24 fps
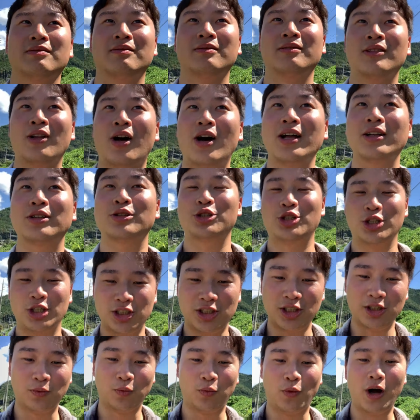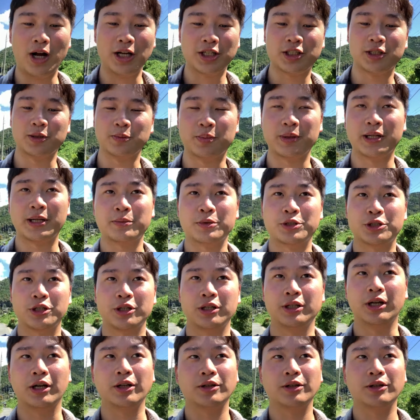not just in watches, but I'm sure in